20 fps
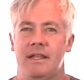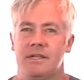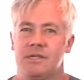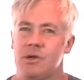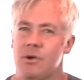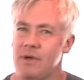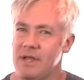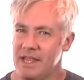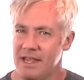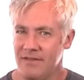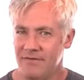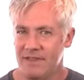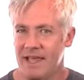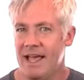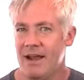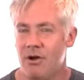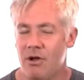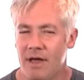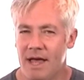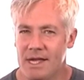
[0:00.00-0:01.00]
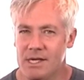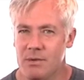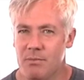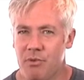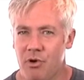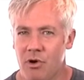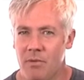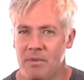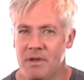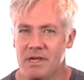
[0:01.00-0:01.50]
So if that all has a
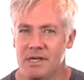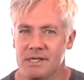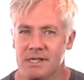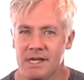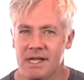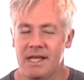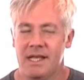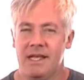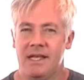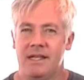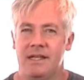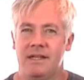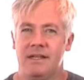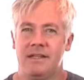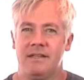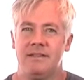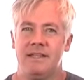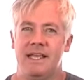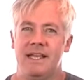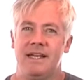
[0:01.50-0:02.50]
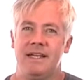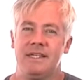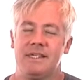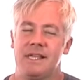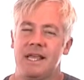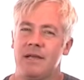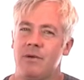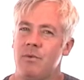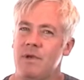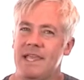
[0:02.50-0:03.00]
purpose, then
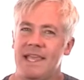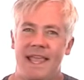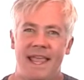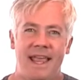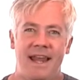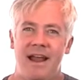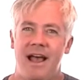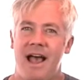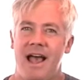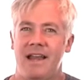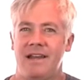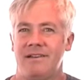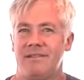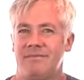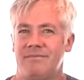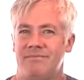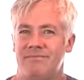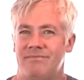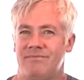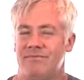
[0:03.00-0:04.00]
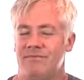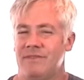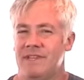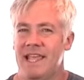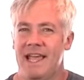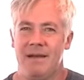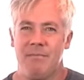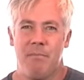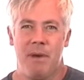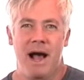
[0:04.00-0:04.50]
it's like we cannot
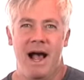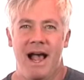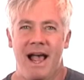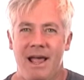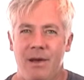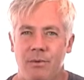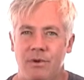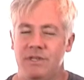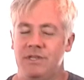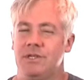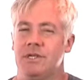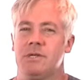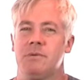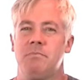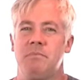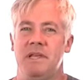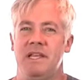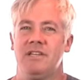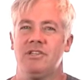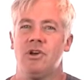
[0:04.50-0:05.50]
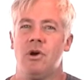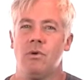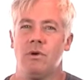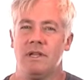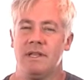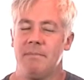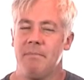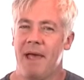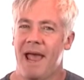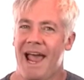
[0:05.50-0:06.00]
get by with just being
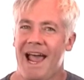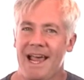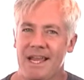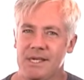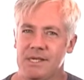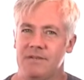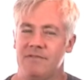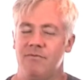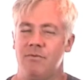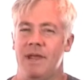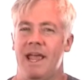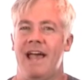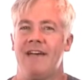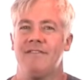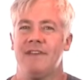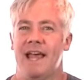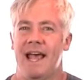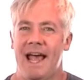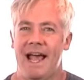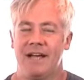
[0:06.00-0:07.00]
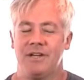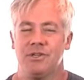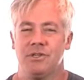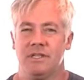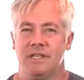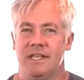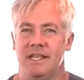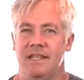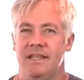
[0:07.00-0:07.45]
totally passive. We have to act.